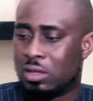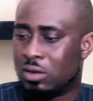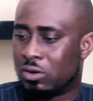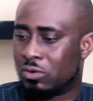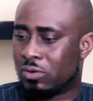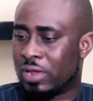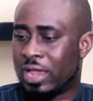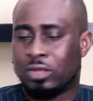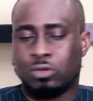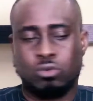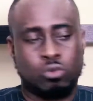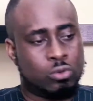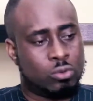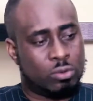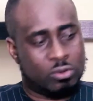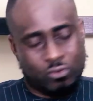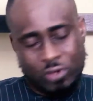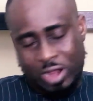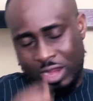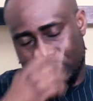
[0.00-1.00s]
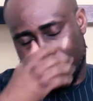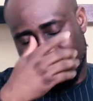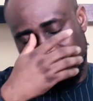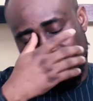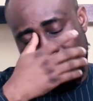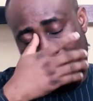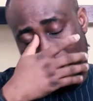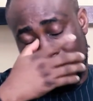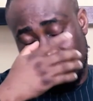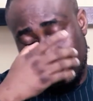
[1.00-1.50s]
Right
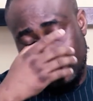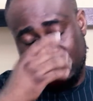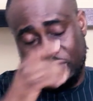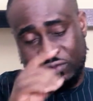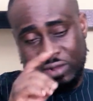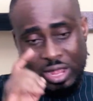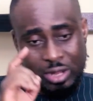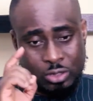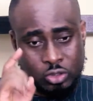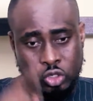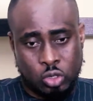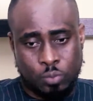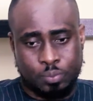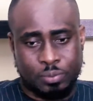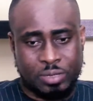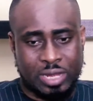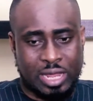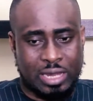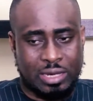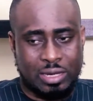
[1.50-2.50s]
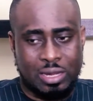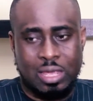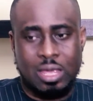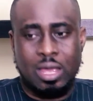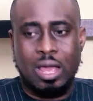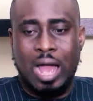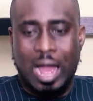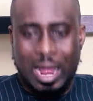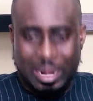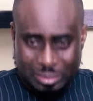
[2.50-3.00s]
flank, left flank, top 9.
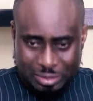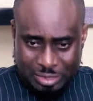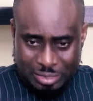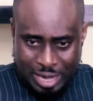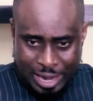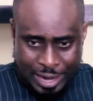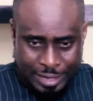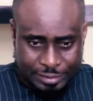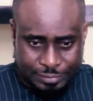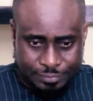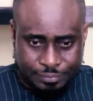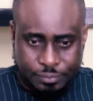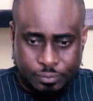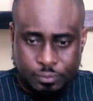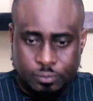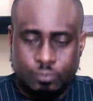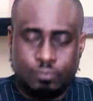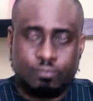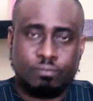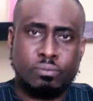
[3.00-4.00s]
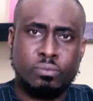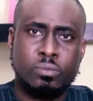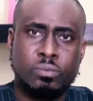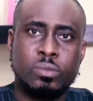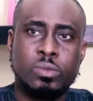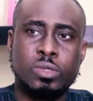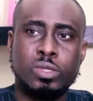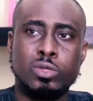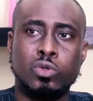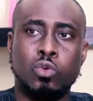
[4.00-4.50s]
And then
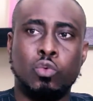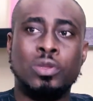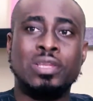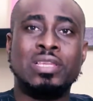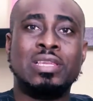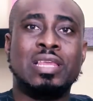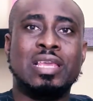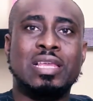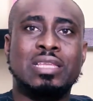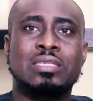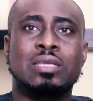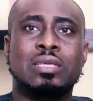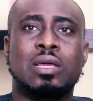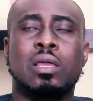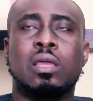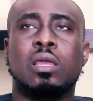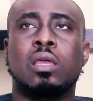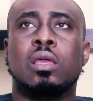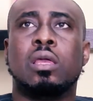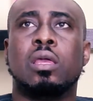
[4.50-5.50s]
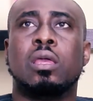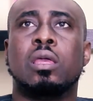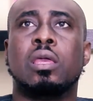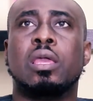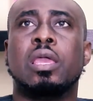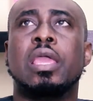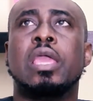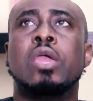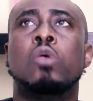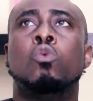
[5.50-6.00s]
we need a